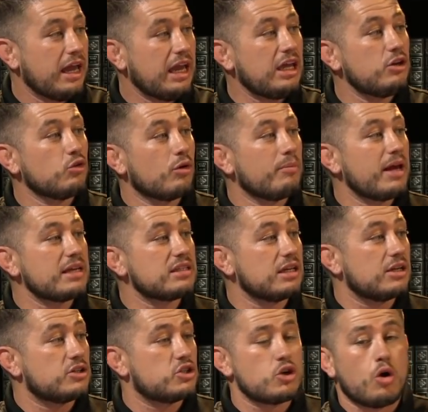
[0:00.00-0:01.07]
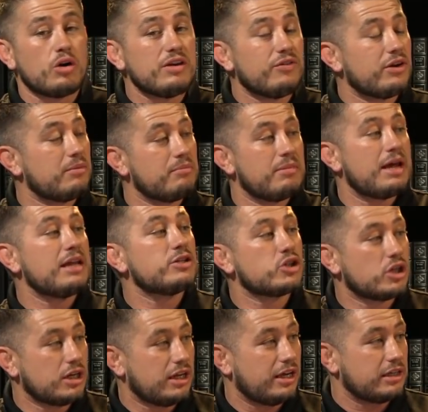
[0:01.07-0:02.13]
in your message? Don't even
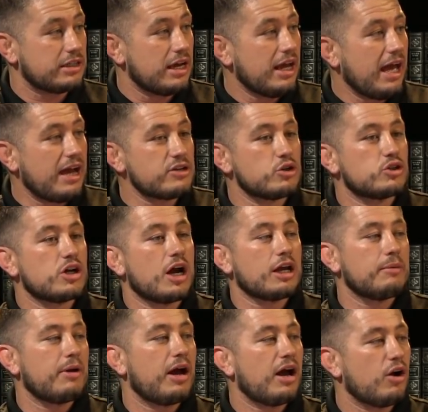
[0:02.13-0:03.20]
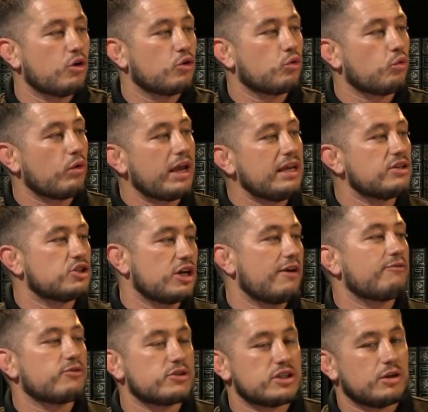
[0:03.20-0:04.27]
mention it as you're talking about how great
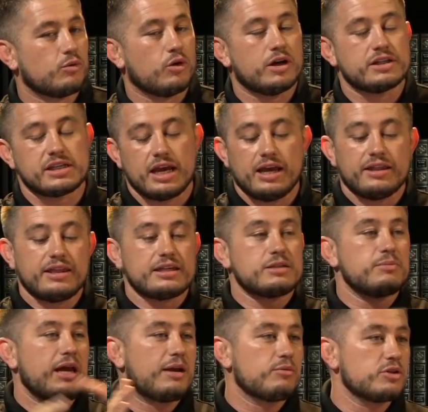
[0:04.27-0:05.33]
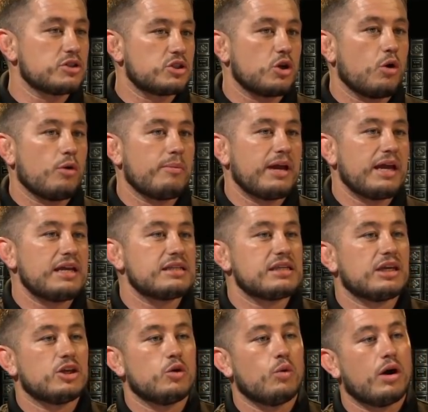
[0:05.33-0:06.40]
Jefferson was. This man was so
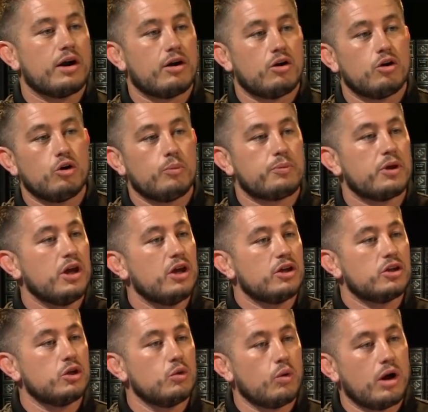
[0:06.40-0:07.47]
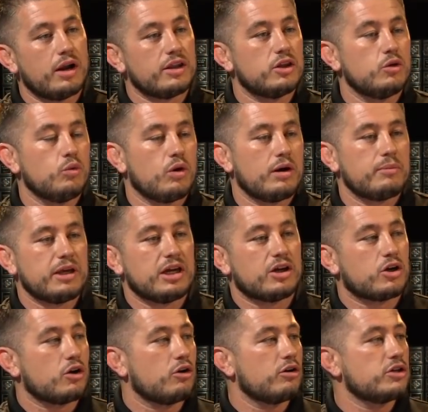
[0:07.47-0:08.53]
amazing. You want hope. You want to be
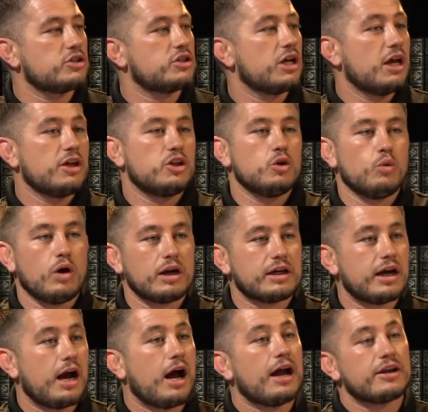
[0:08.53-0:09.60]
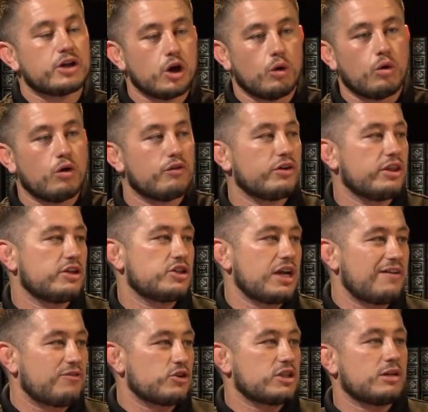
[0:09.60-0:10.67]
encouraged. You want God. Go over to the
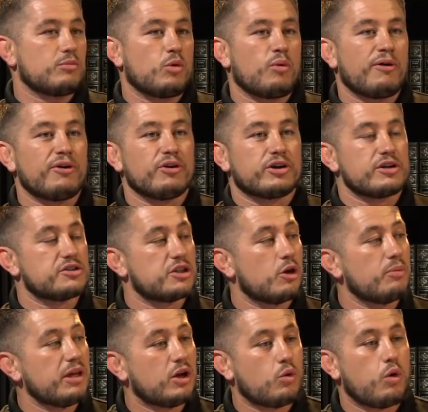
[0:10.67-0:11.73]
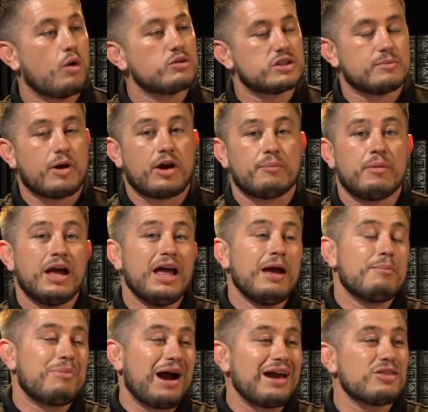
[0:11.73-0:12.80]
Jefferson Memorial because there'll be quotes about him.
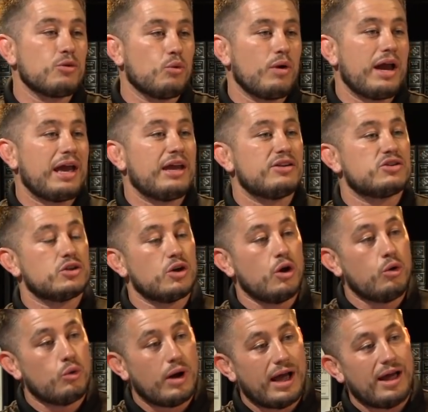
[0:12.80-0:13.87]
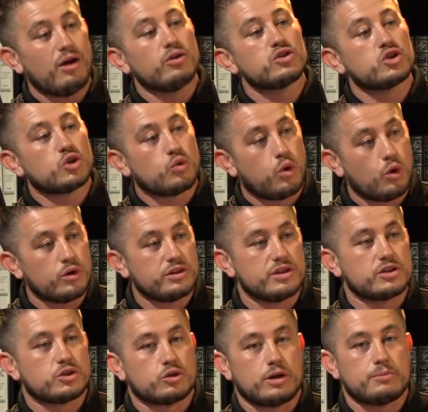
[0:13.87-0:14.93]
By the way, do you know who else quoted the
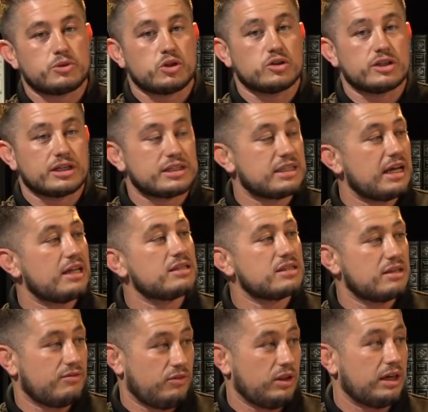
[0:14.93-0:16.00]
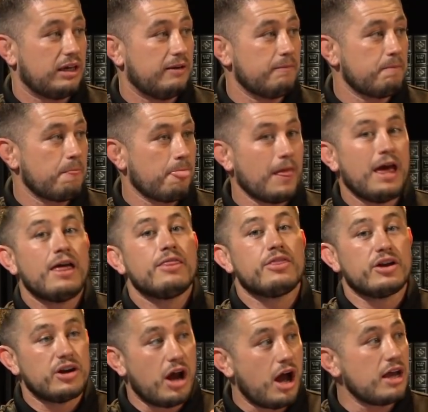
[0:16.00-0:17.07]
scriptures extensively? The
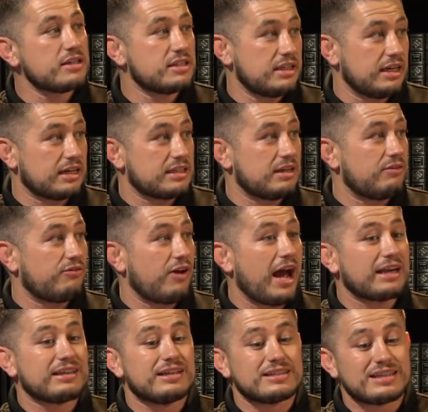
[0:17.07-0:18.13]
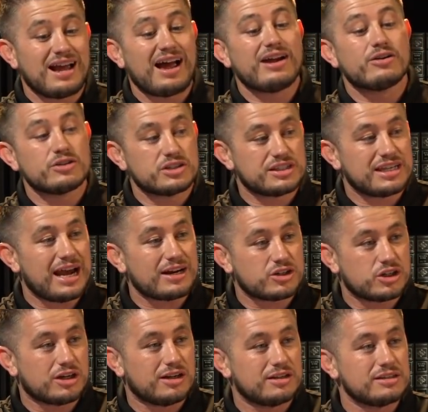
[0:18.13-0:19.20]
Gnostics, in fact, entire
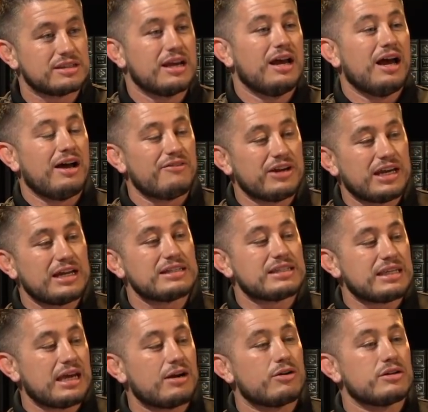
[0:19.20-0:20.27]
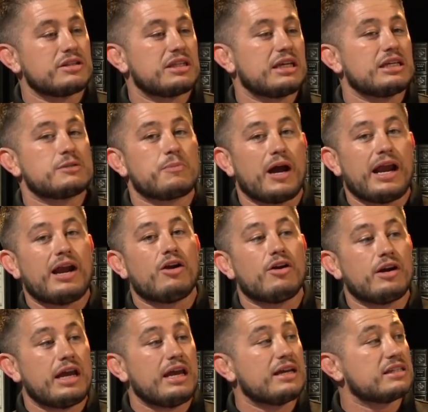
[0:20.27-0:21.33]
sections of Against Heresies by
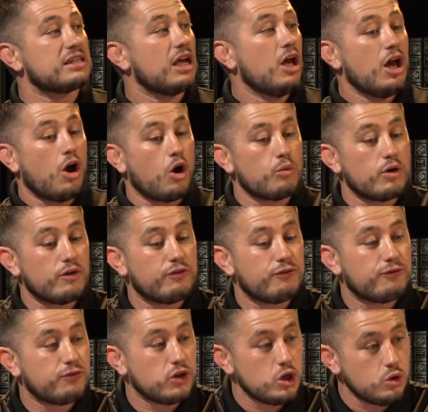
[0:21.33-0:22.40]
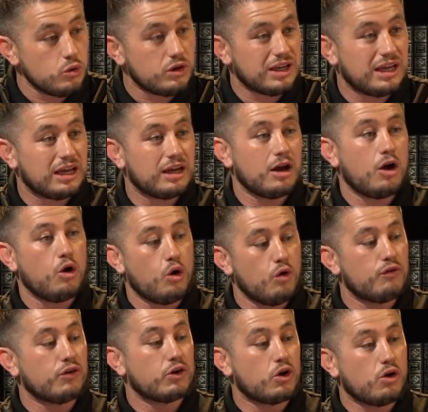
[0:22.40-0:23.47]
Irenaeus are refuting
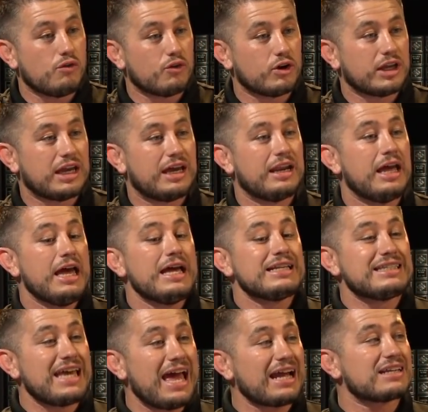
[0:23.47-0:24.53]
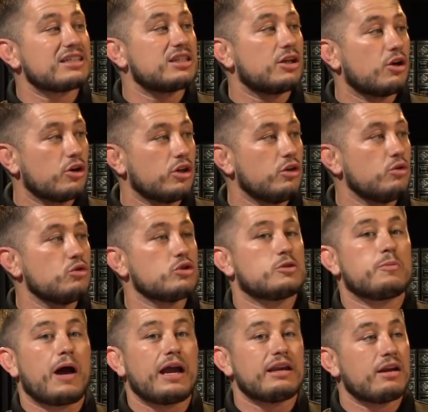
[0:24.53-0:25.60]
over and over again texts that are used
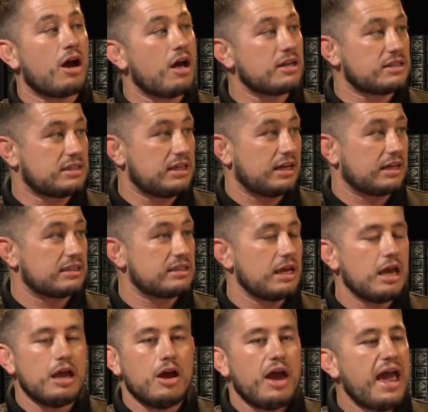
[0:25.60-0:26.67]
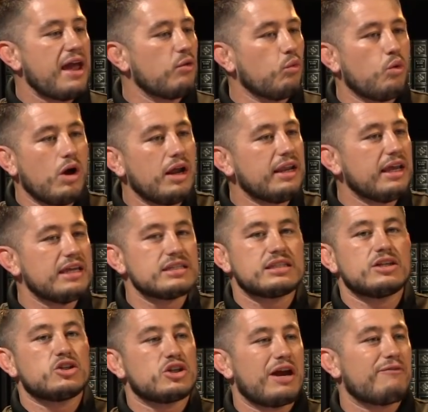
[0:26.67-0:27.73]
by Gnostics. And what is
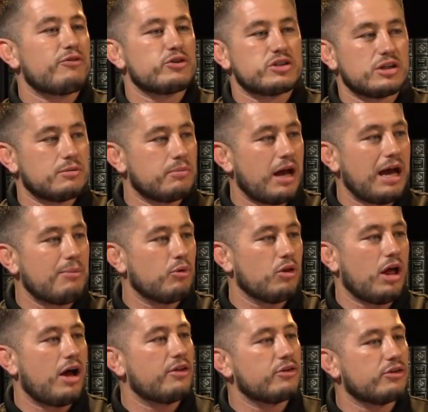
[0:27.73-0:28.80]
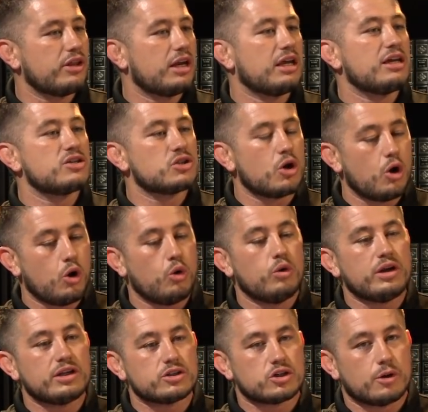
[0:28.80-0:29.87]
the Jefferson Bible other than his own
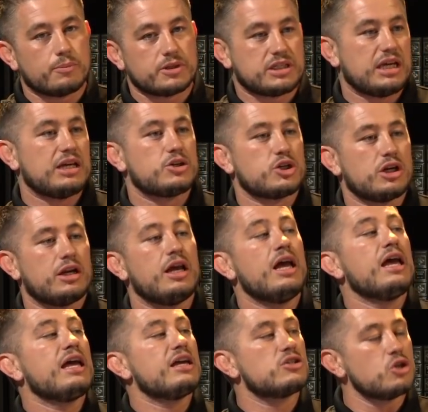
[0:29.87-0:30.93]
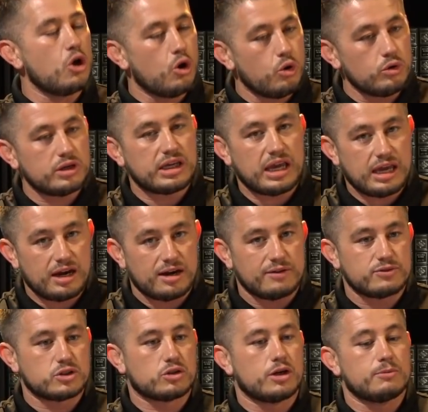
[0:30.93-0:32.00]
interpretation, his own canon
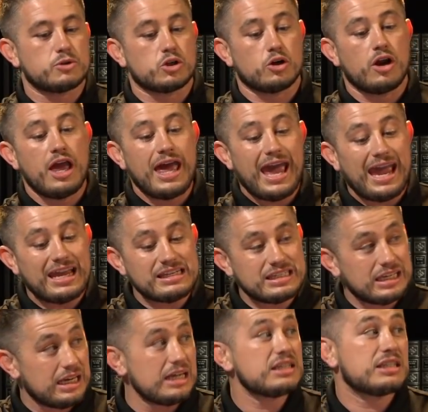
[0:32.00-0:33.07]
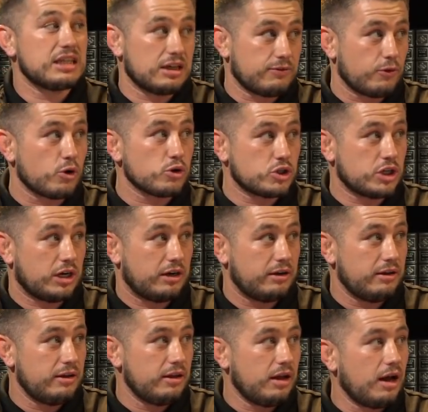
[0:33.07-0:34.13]
of scripture, a deistic version
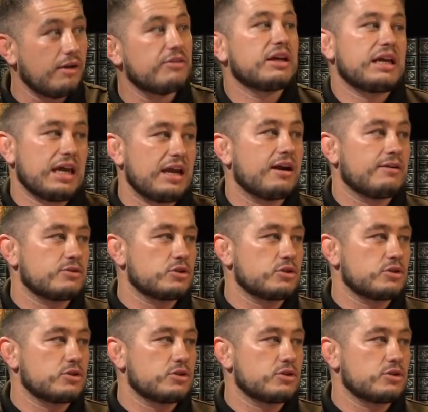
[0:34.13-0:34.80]
of the canon of